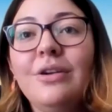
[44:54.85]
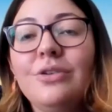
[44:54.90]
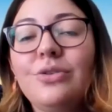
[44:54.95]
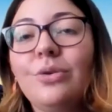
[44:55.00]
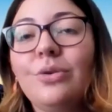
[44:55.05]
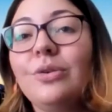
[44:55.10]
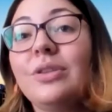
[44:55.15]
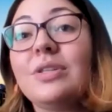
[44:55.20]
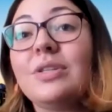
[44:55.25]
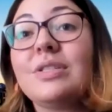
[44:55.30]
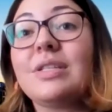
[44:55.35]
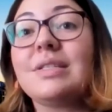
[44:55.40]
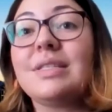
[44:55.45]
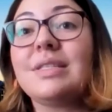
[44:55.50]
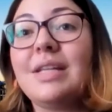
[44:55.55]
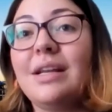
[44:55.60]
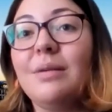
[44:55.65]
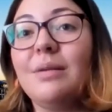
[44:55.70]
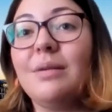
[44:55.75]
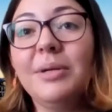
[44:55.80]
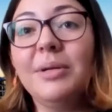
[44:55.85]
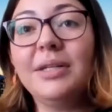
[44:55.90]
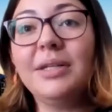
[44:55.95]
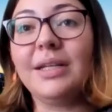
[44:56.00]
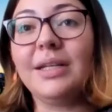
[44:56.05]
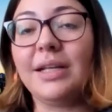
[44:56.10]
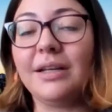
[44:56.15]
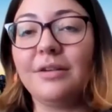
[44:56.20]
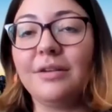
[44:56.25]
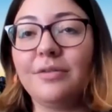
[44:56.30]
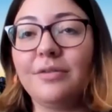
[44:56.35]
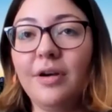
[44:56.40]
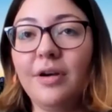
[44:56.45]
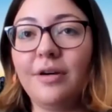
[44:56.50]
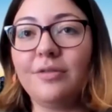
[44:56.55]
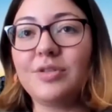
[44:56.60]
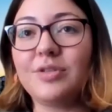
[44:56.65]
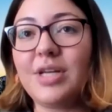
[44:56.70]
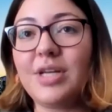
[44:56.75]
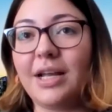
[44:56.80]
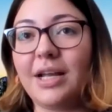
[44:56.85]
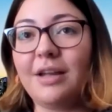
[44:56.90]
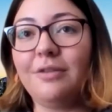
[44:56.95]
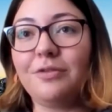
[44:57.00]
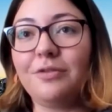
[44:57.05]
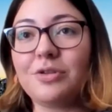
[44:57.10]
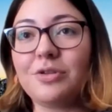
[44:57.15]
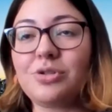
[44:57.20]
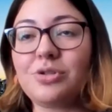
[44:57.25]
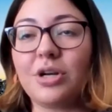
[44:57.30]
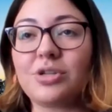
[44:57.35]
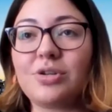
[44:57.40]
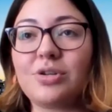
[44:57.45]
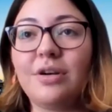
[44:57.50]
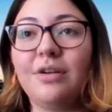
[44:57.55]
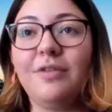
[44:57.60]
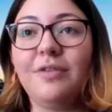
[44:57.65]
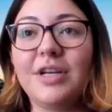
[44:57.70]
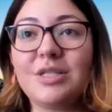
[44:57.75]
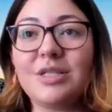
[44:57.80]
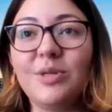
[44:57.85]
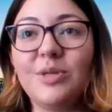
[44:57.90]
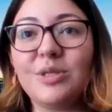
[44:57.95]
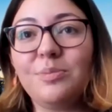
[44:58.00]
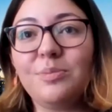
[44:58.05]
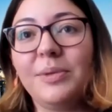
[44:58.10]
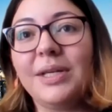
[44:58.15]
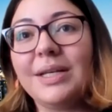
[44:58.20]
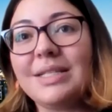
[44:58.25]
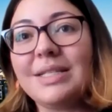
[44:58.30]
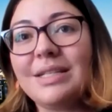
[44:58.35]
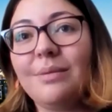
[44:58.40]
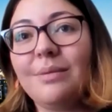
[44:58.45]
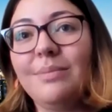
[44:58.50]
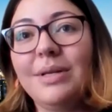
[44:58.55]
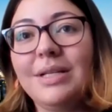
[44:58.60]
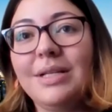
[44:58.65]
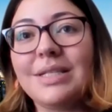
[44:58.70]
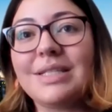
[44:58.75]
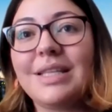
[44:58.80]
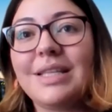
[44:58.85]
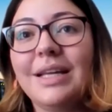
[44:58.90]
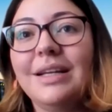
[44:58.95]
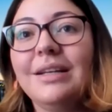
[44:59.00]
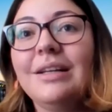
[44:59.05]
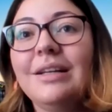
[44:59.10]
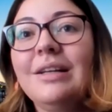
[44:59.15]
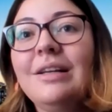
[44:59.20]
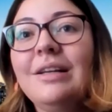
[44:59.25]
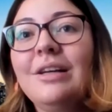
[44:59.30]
toward the sustainability of tech infrastructure investments, because it means that